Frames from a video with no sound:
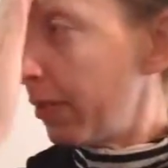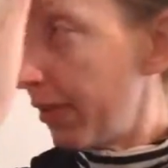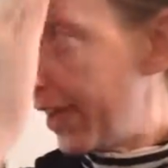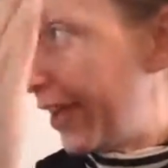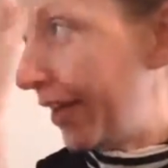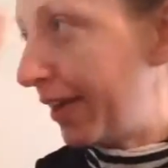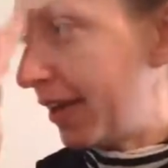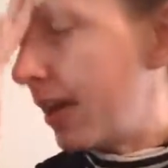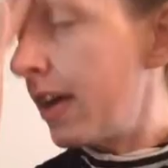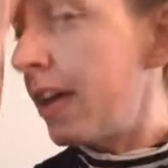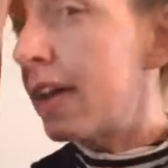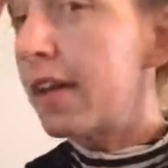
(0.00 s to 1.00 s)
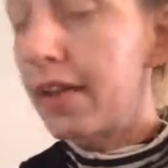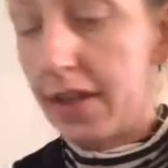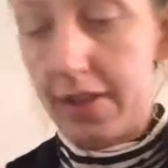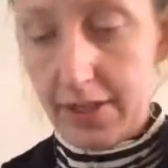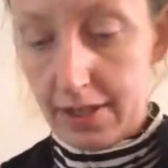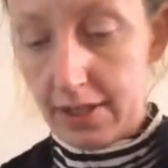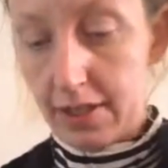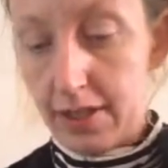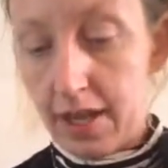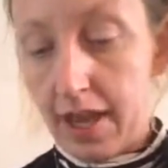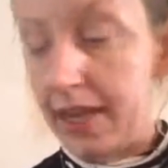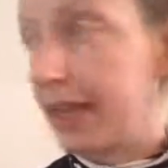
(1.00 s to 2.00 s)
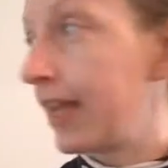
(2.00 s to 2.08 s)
grain, not